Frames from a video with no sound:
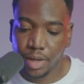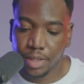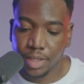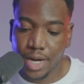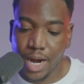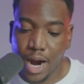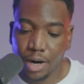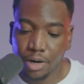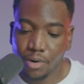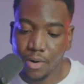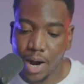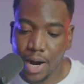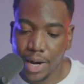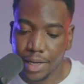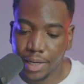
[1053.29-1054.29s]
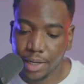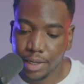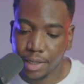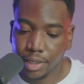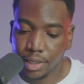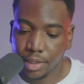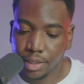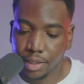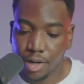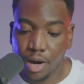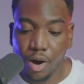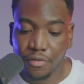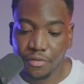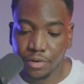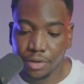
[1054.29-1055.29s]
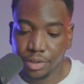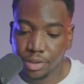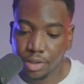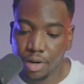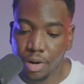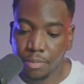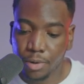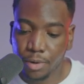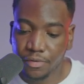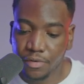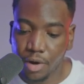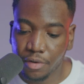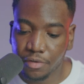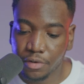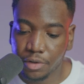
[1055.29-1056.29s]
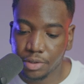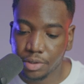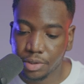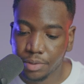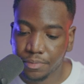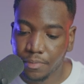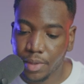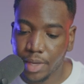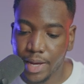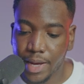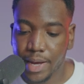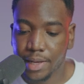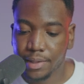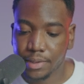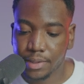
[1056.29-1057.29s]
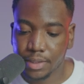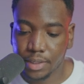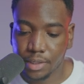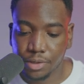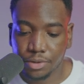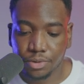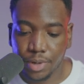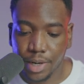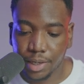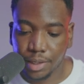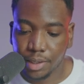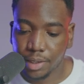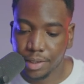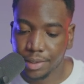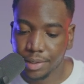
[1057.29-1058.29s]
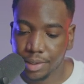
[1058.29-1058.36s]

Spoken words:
the ROI, the offers, the number of offers, and the sales rank.